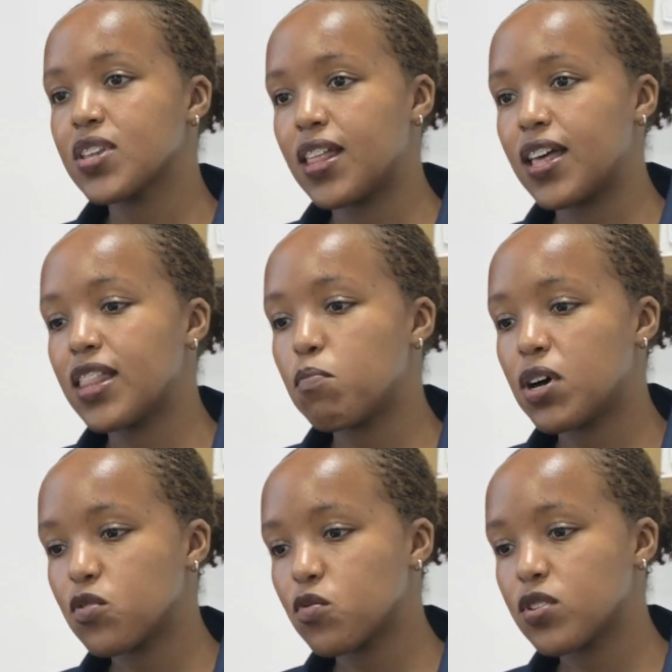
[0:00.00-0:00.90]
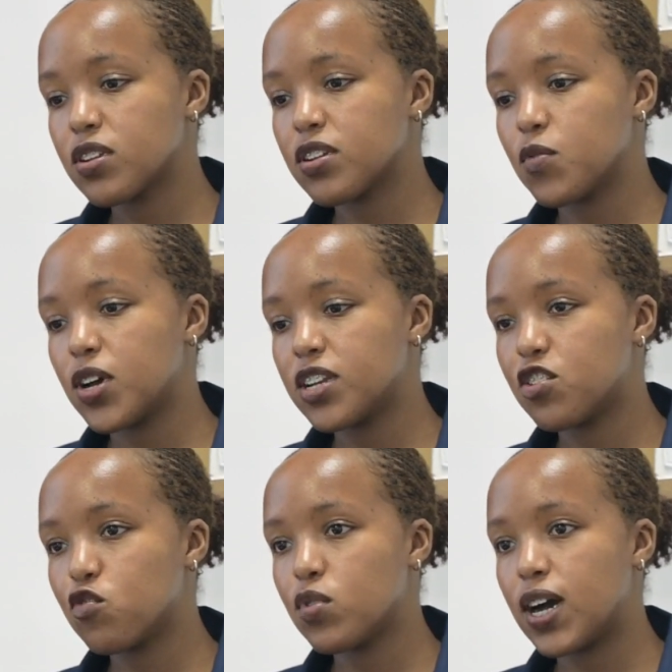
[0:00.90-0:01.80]
The other person required
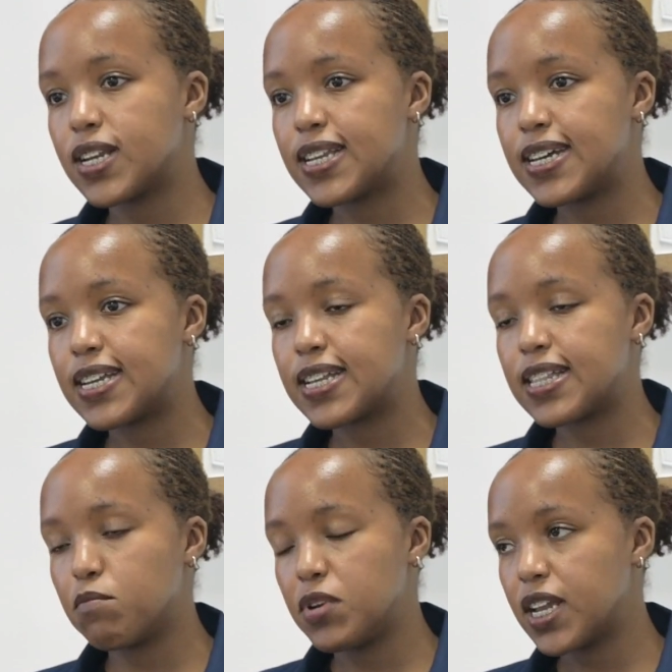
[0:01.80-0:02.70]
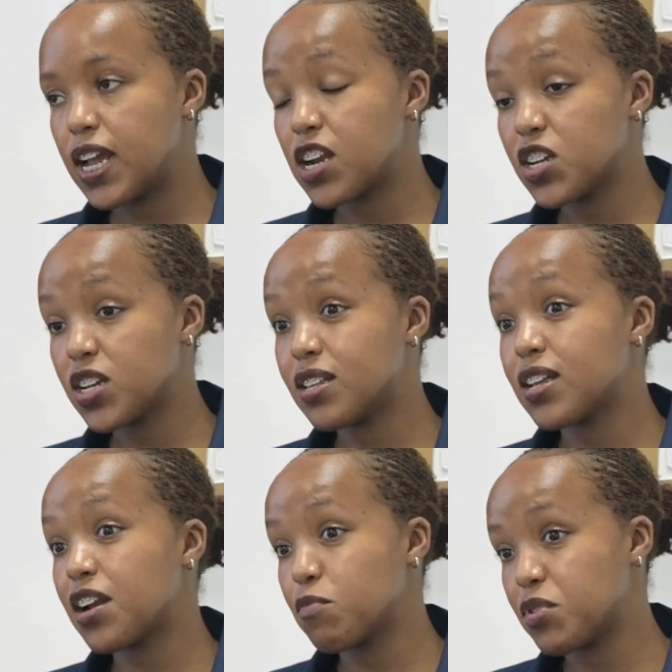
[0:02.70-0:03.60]
to attend the main hearing is
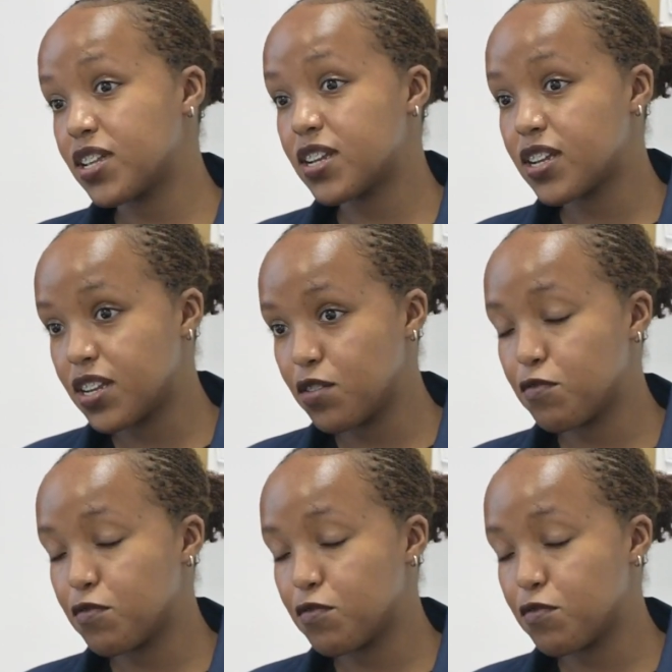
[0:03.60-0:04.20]
a representative